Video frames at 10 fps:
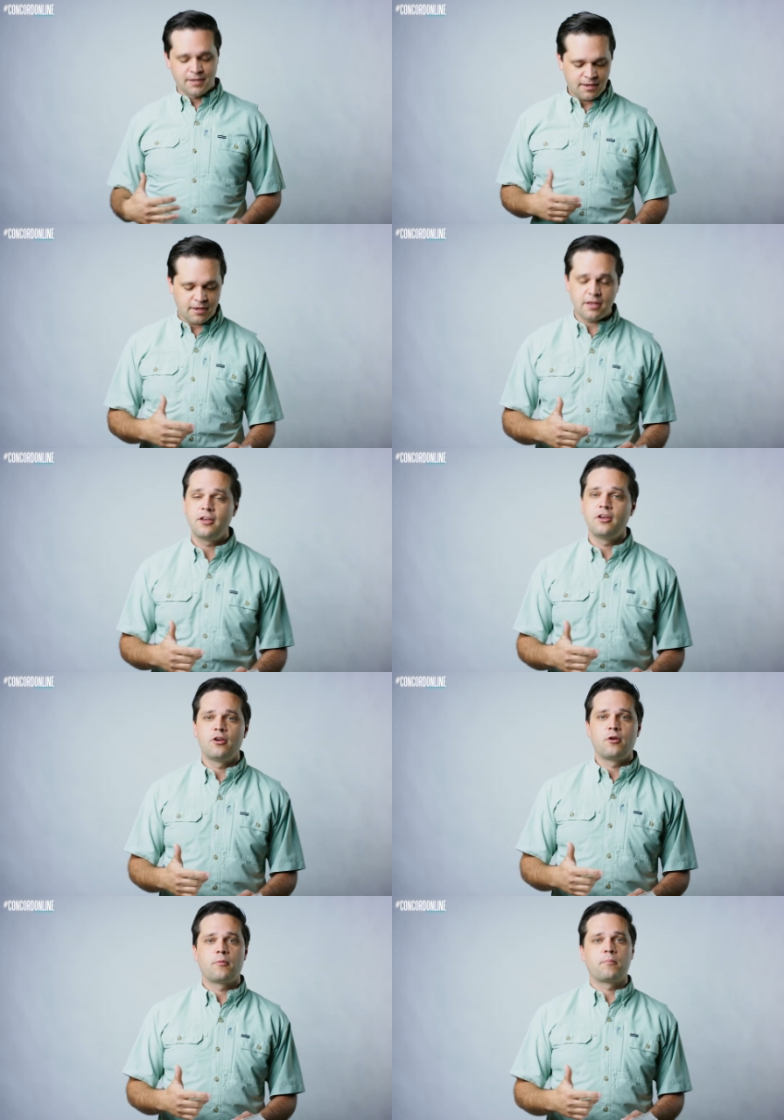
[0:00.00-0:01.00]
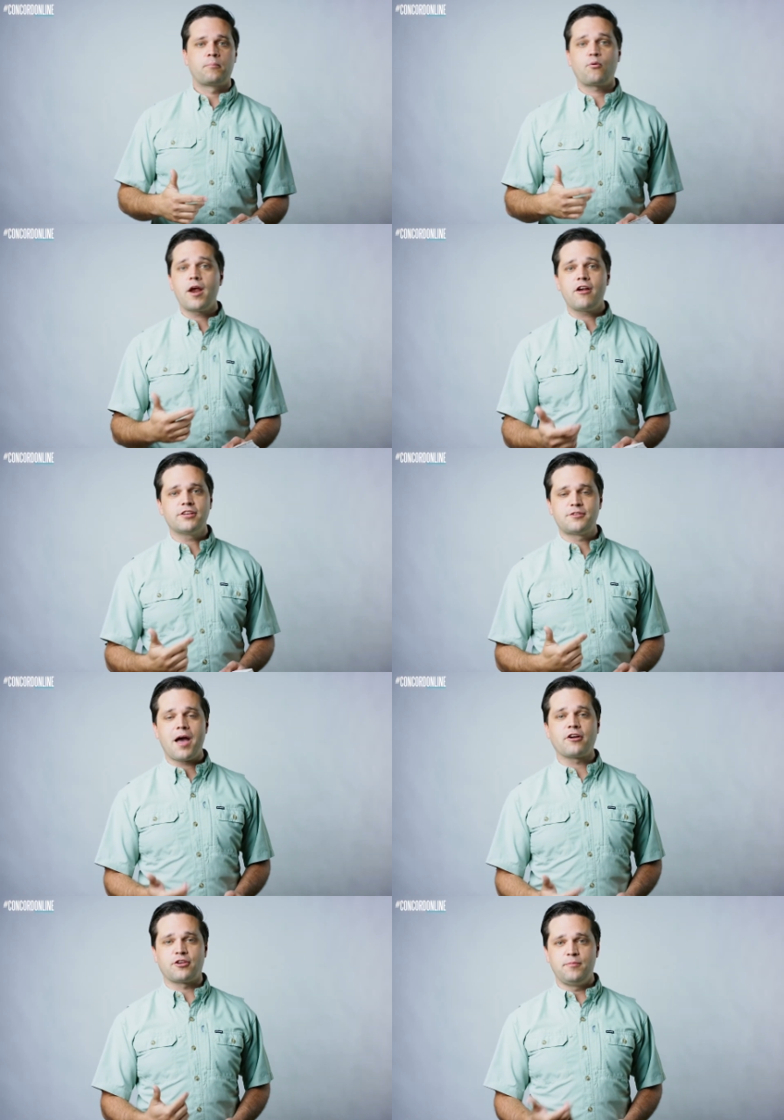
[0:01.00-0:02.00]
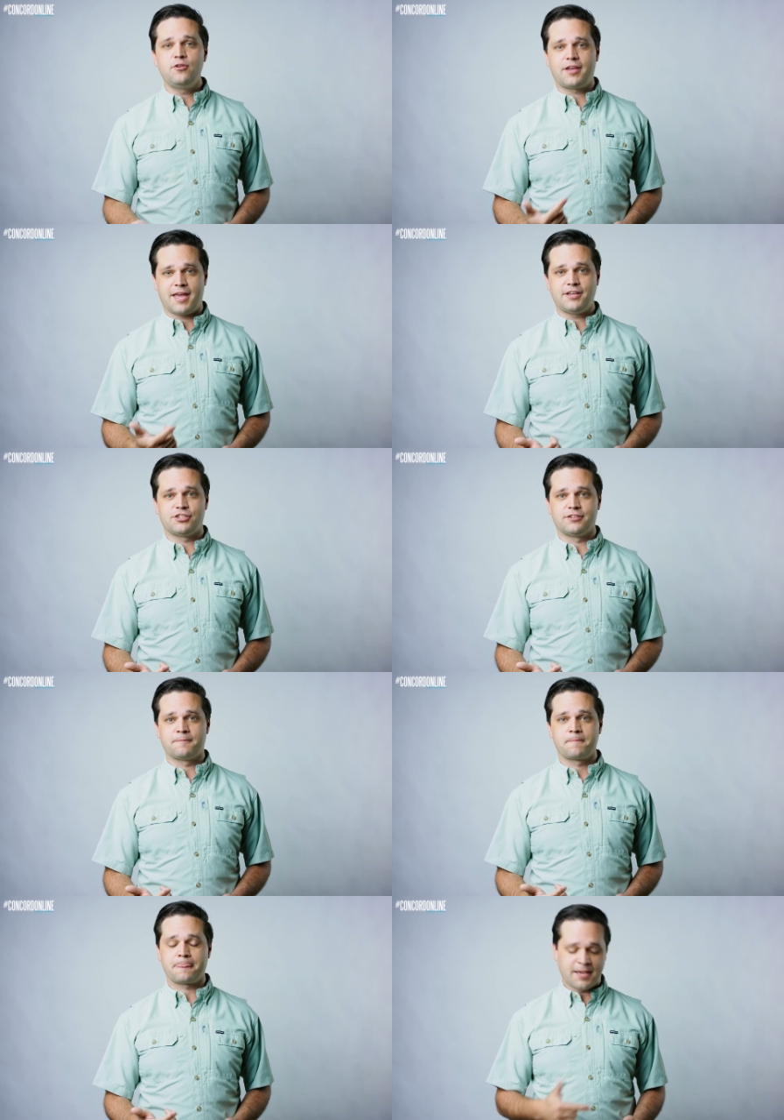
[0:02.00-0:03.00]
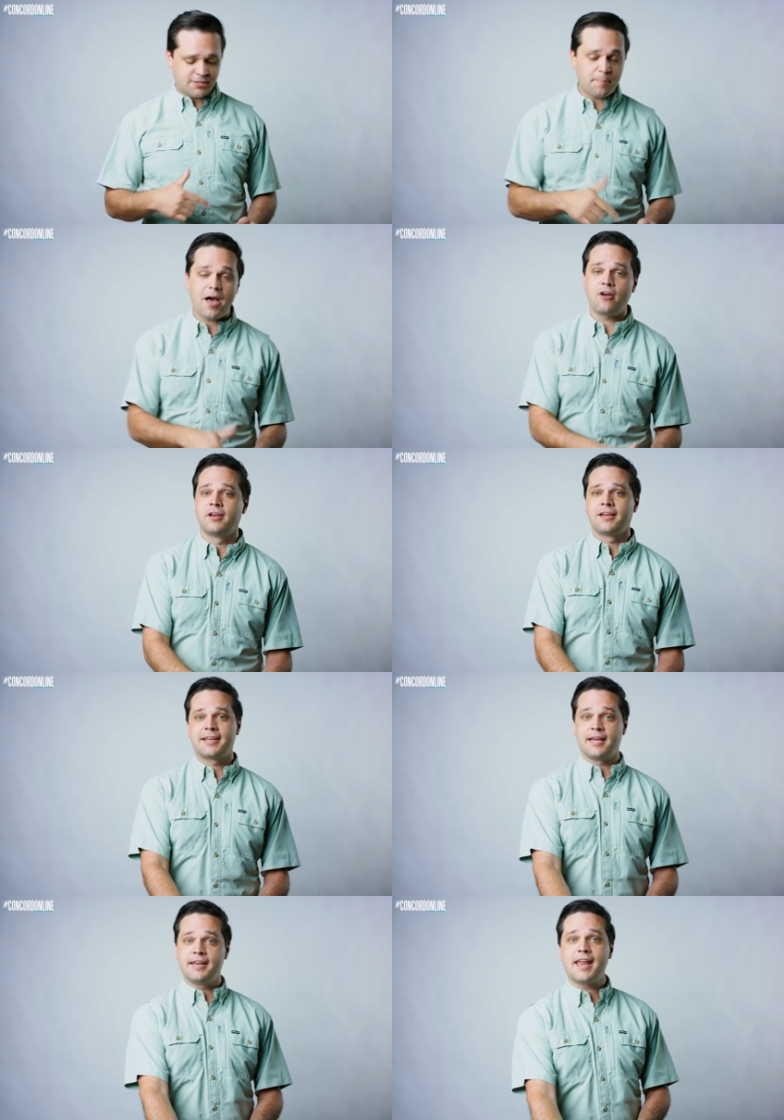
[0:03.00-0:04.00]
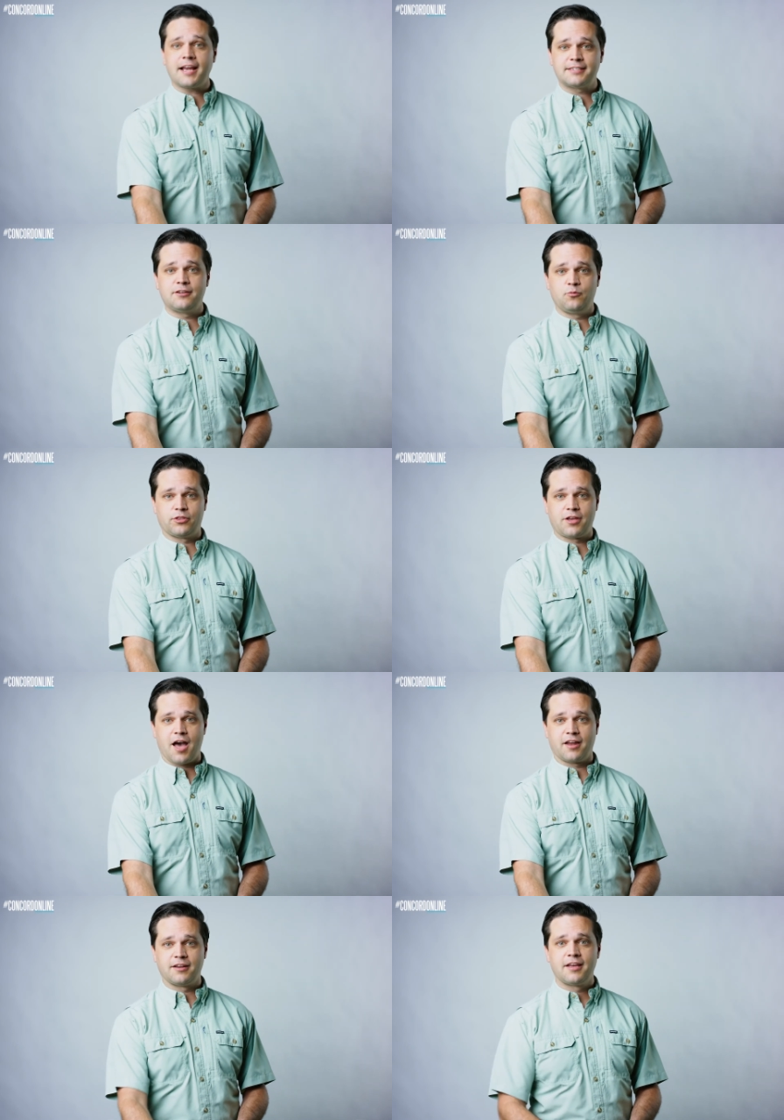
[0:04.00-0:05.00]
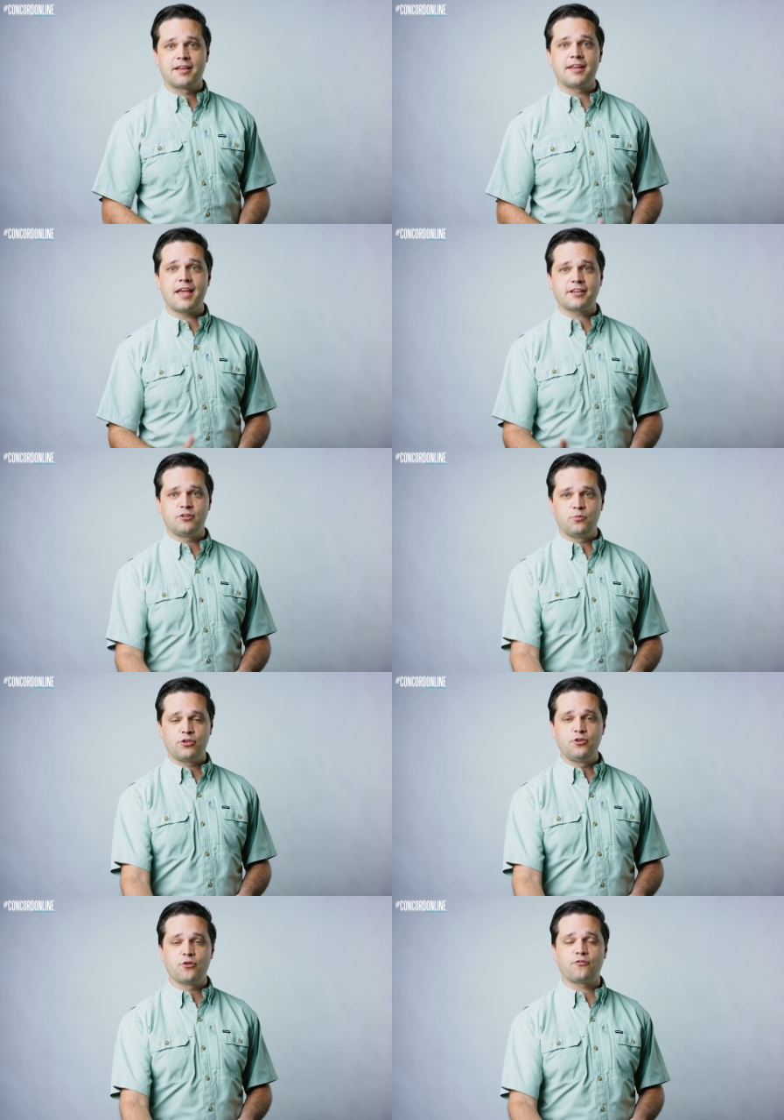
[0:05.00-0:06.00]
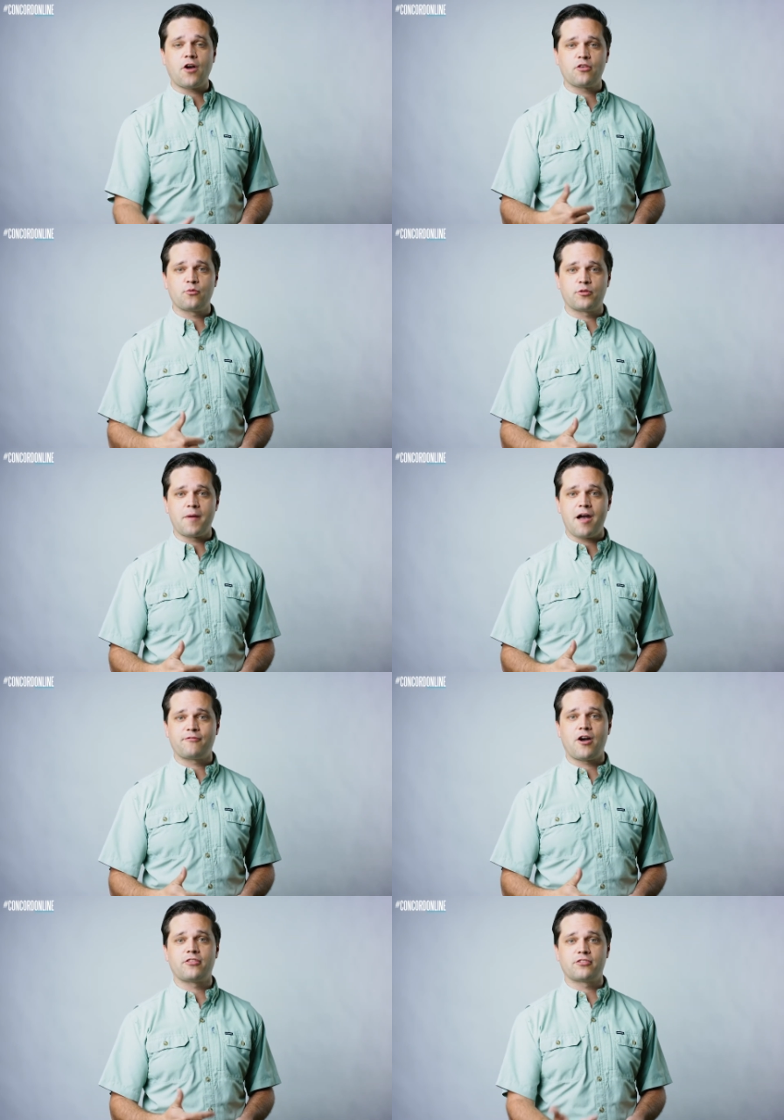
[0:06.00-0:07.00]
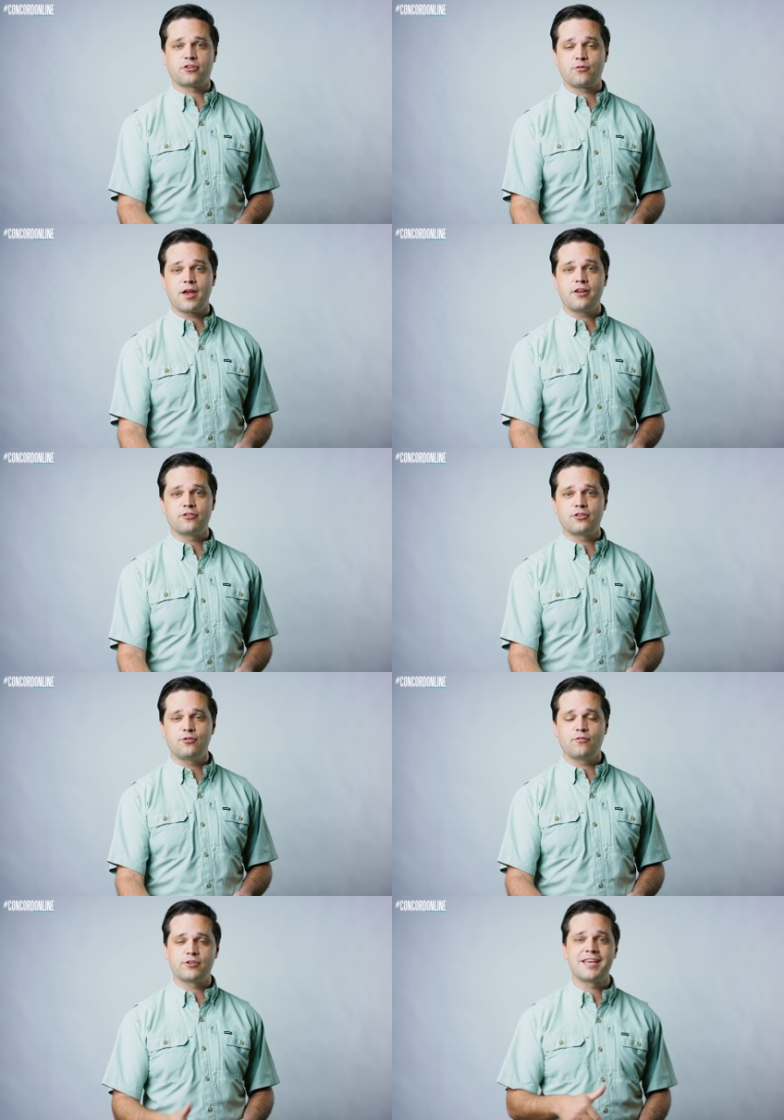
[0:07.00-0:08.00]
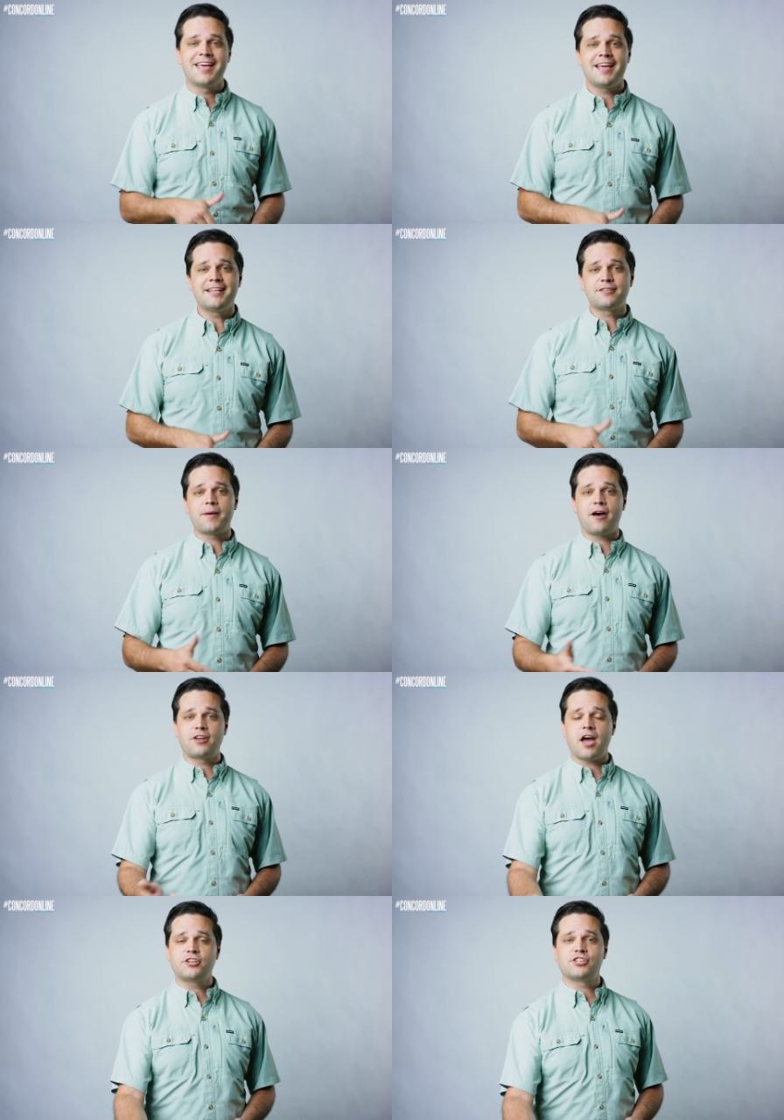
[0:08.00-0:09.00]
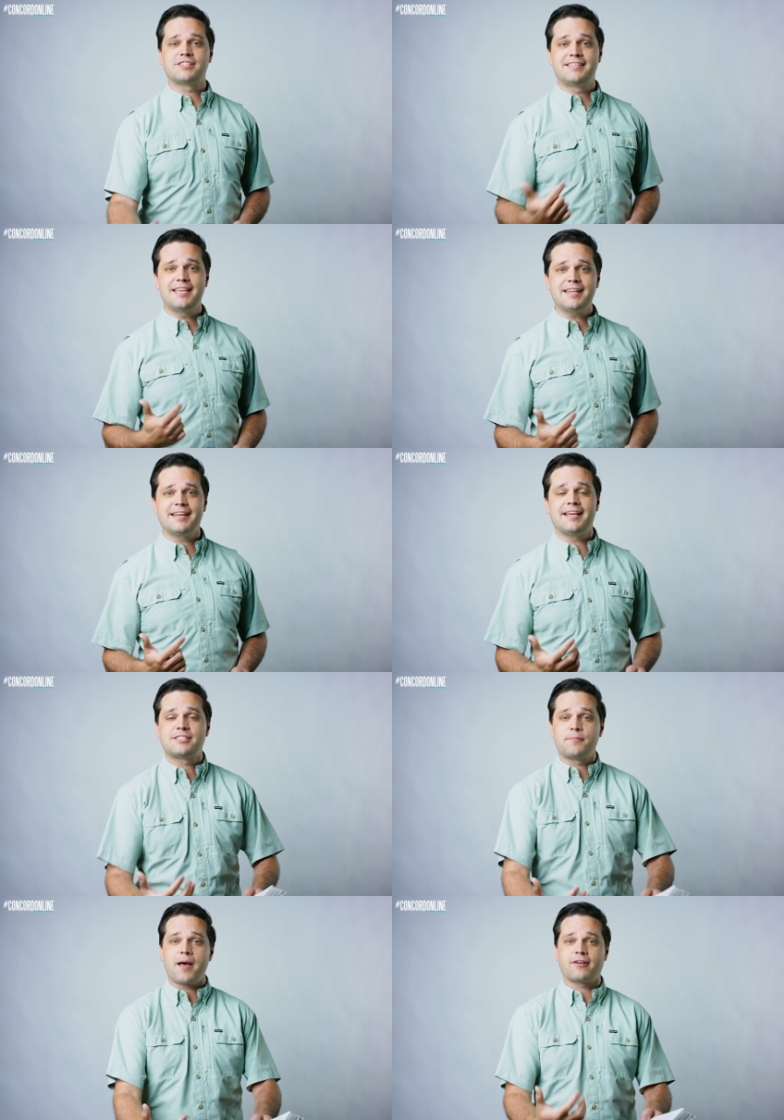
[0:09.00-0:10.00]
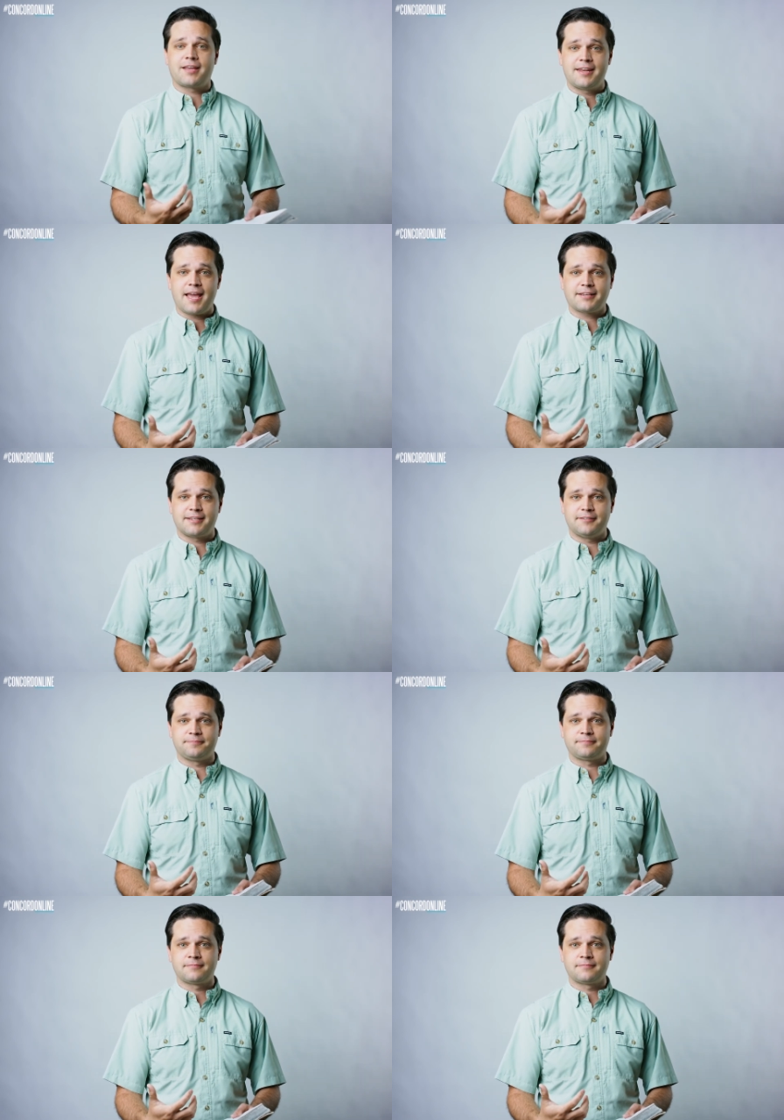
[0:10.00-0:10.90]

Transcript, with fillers: Eh, prayer is about communication, it's about connecting with God connecting with your Father, with my Father, the creator of the universe. It's about not just getting, it's about connecting.